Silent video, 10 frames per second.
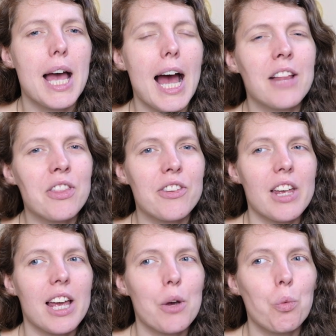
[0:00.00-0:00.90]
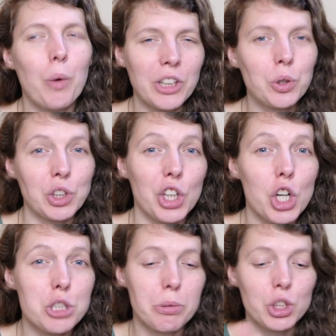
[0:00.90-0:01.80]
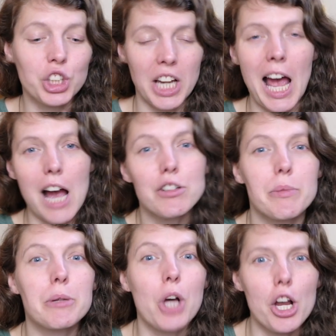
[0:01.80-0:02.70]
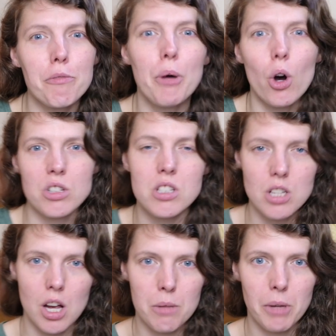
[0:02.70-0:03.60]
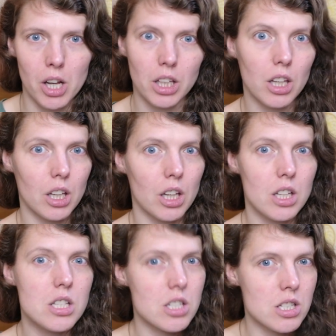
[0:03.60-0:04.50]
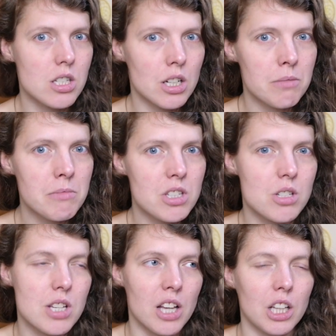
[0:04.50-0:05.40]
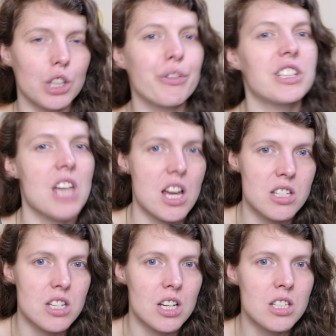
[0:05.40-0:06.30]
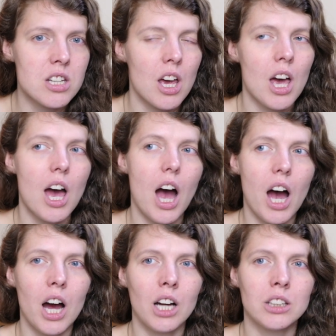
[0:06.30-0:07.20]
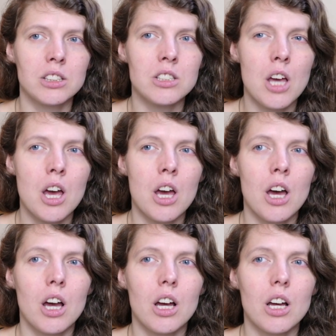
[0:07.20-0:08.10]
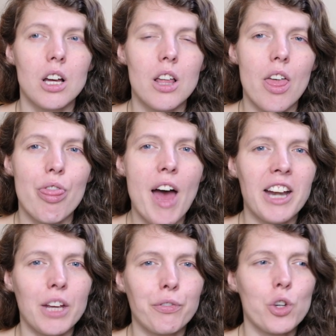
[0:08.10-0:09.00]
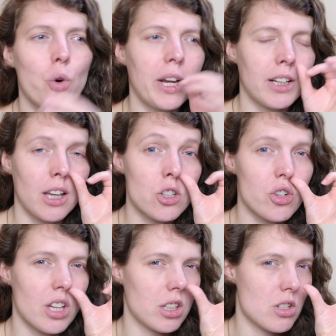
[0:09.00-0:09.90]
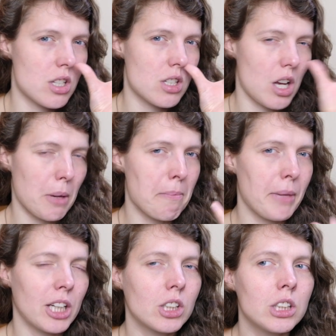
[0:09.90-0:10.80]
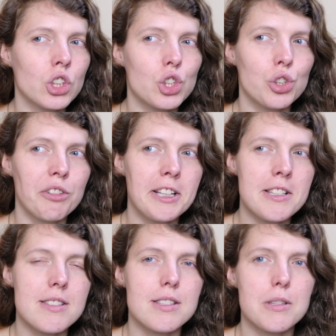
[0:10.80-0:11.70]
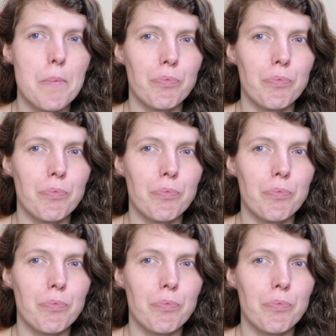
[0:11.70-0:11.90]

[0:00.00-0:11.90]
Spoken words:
And when you go to the hospital, you're going to have to be kind of put on some like system to say that you've attended. And then if you're in a country that uses like medical insurance,